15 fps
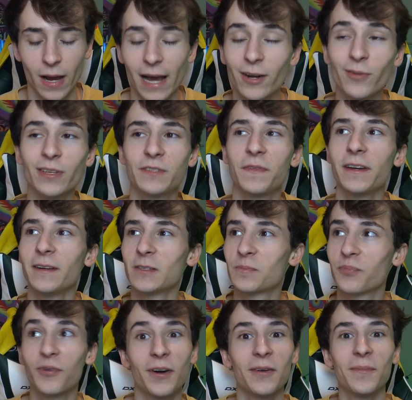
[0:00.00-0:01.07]
I know this video is
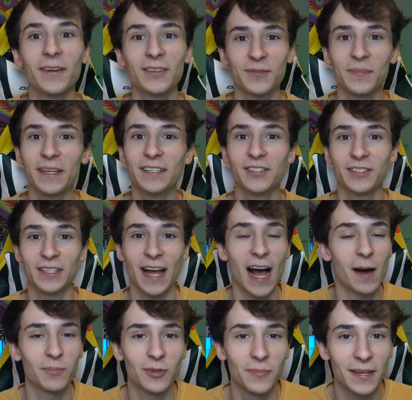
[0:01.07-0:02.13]
pretty much me just
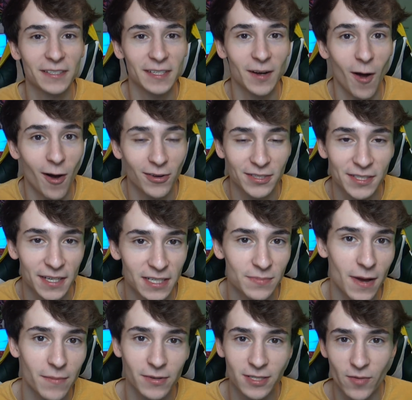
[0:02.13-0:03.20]
complimenting all 6
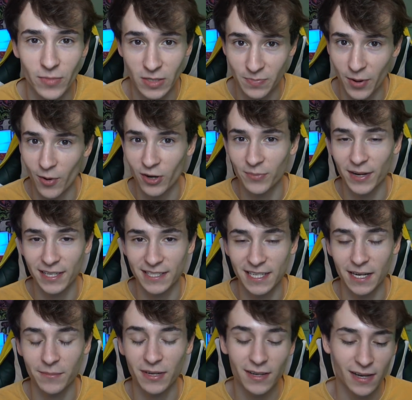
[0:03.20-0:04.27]
members of this Pokemon
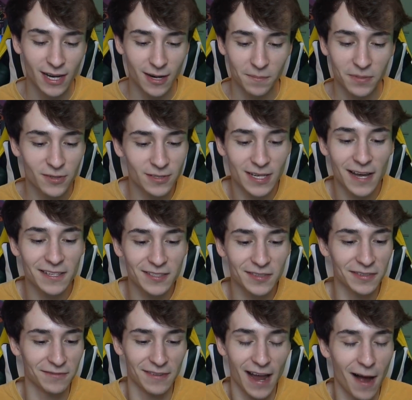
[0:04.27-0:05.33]
team, but there's honestly
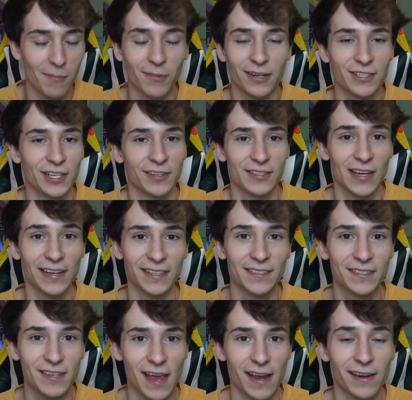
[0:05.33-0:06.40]
not much else I can
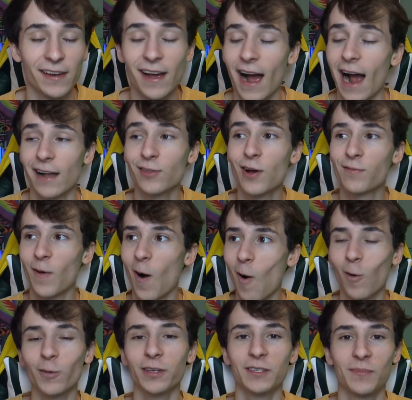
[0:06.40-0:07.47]
say. I love
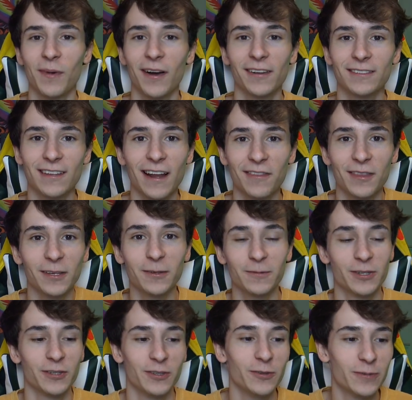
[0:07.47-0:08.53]
all these mons and I think you
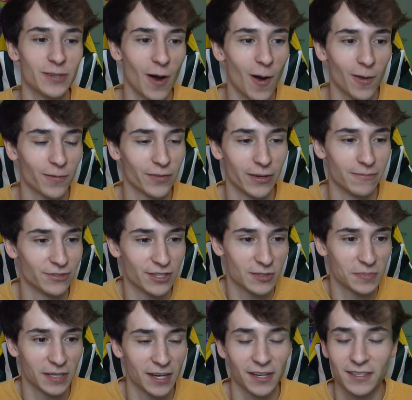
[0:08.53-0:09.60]
should use all of them just
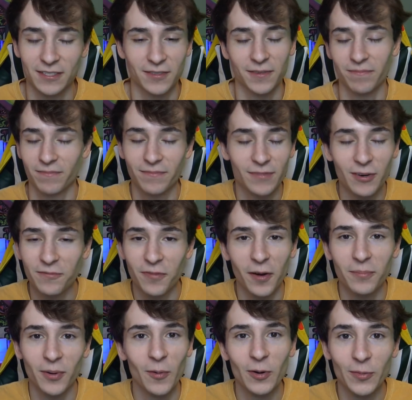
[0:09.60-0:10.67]
because they're fun
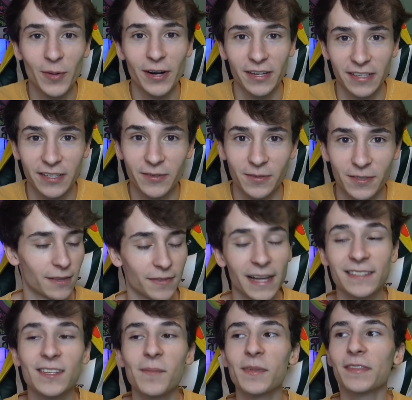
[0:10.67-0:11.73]
Pokemon to use.
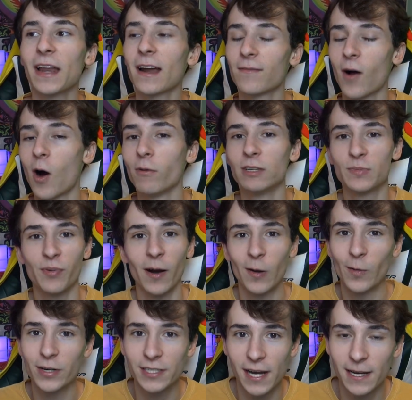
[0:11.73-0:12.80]
That's something that I've always
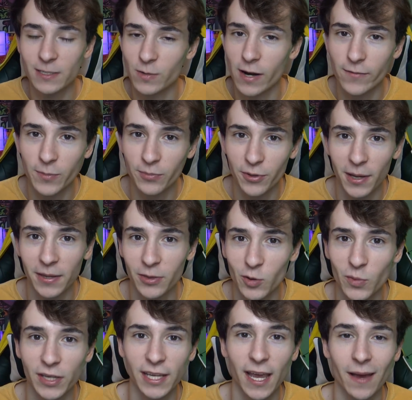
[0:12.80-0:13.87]
prioritized whenever playing through
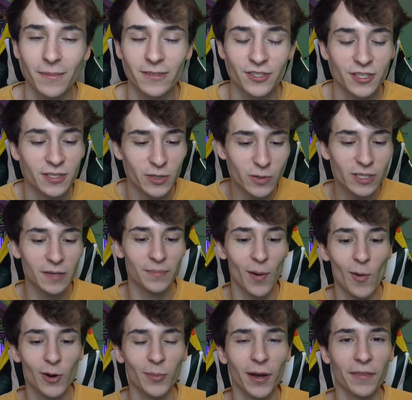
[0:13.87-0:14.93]
a game, is just using
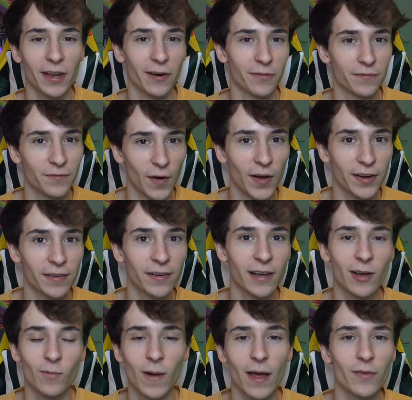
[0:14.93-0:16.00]
Pokemon that are fun
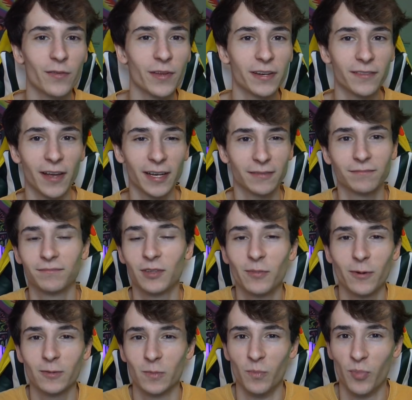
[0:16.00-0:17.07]
rather than like the
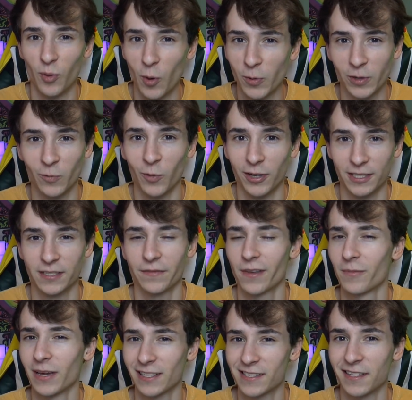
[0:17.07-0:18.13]
most broken ones, if that
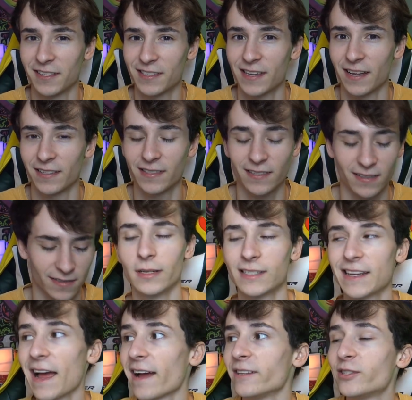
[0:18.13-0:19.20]
makes any sense. So
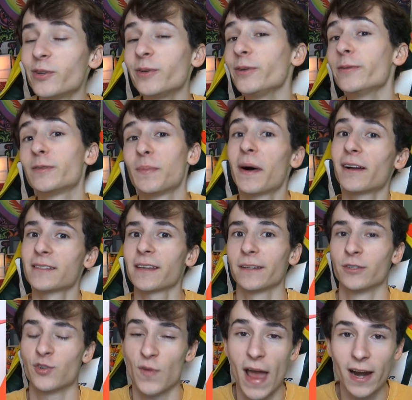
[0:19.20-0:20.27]
yeah, I do use mons like
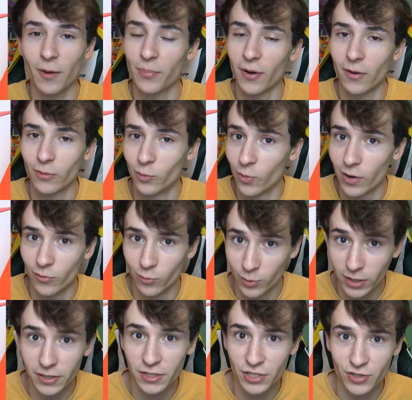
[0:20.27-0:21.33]
Dragapult who are
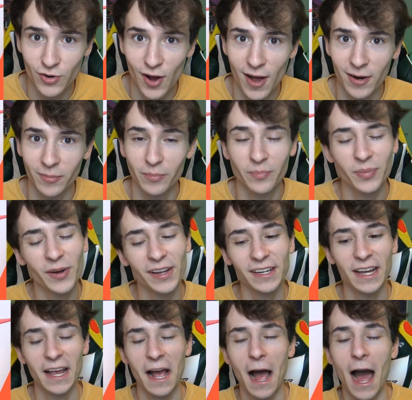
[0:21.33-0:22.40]
really strong, but
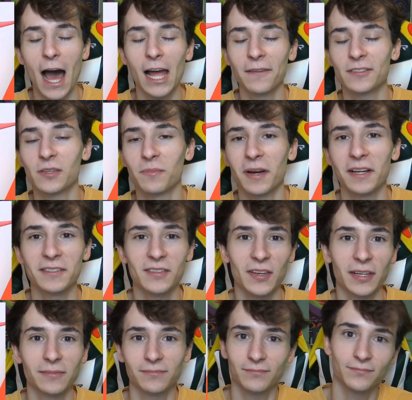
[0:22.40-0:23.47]
I have some mons
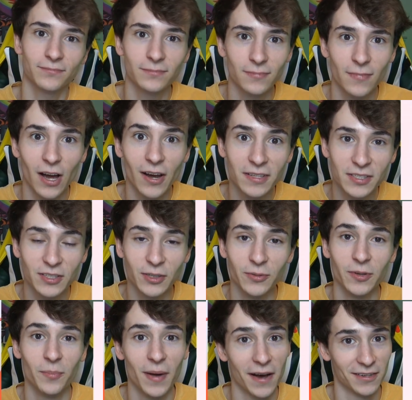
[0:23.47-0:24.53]
like Ice Cube
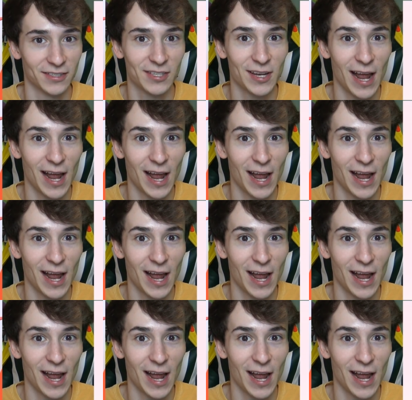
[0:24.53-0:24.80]
to balance it